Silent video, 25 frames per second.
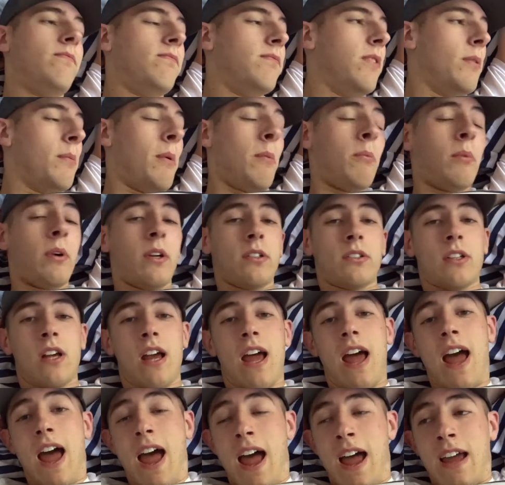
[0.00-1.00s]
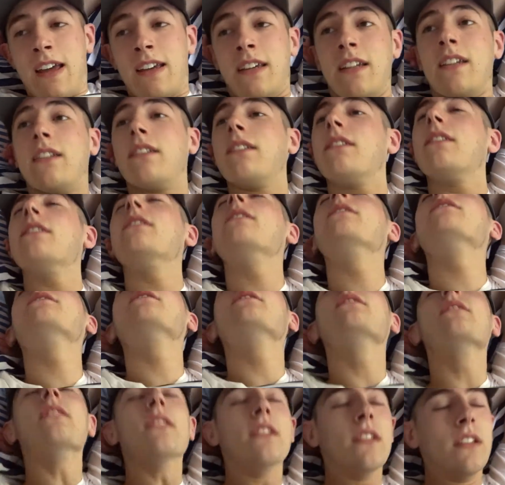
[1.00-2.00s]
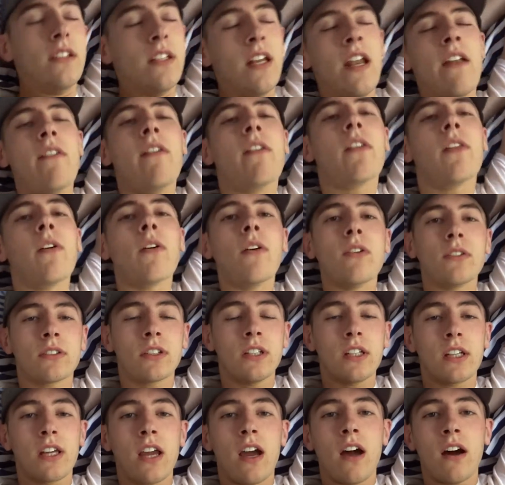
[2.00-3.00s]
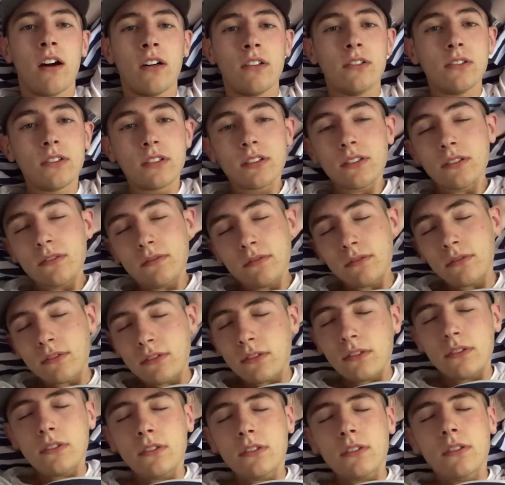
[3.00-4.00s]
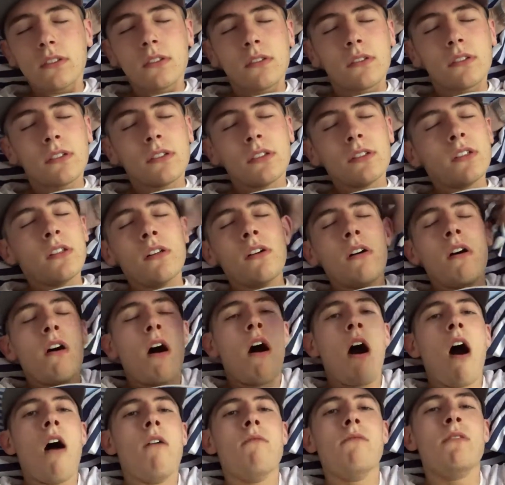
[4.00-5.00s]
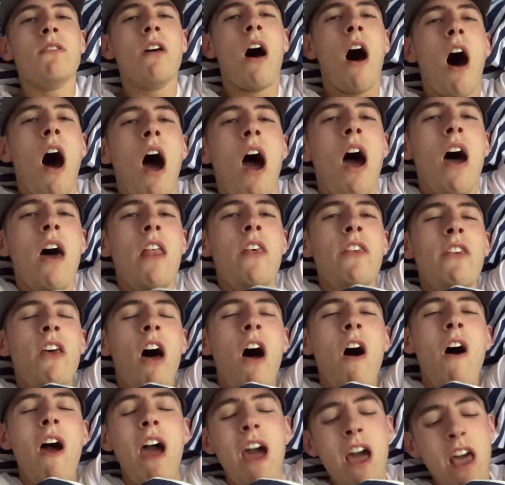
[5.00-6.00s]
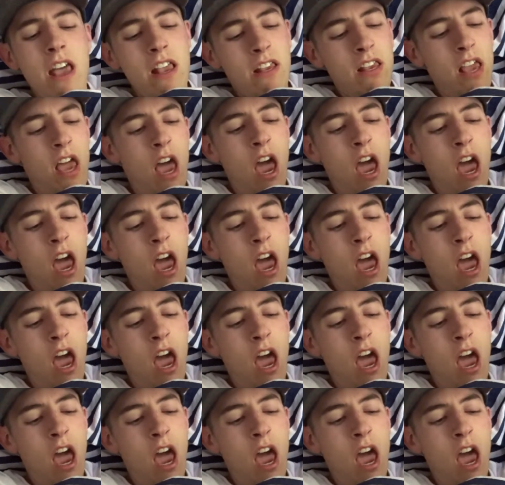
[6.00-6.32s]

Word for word: I remember when I was like 8. Never thought I was going to get old. Oh, I'm tired, sorry.